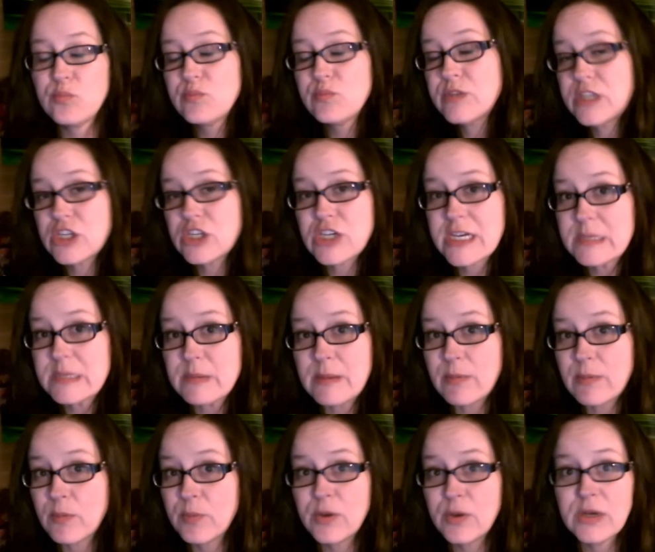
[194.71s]
suggest
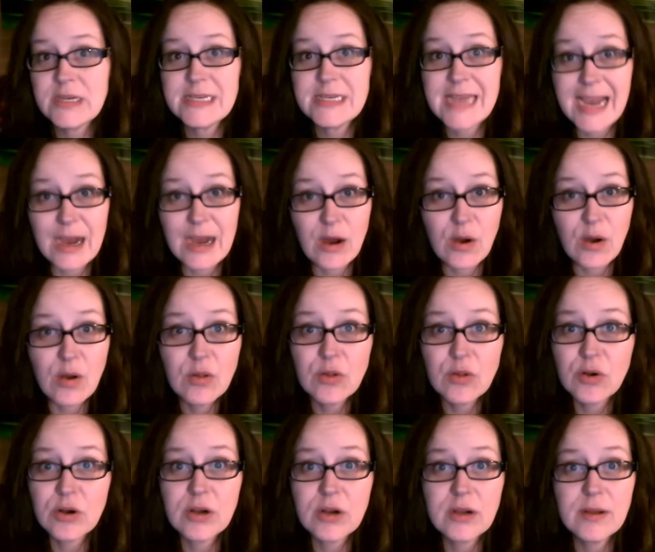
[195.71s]
people put a towel
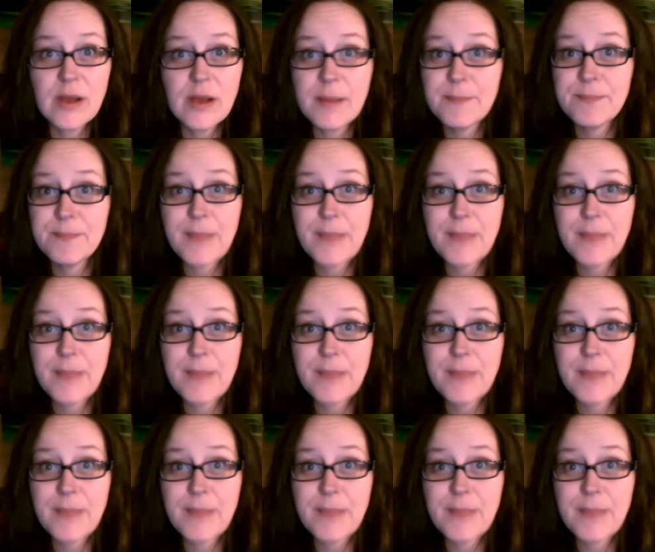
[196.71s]
or a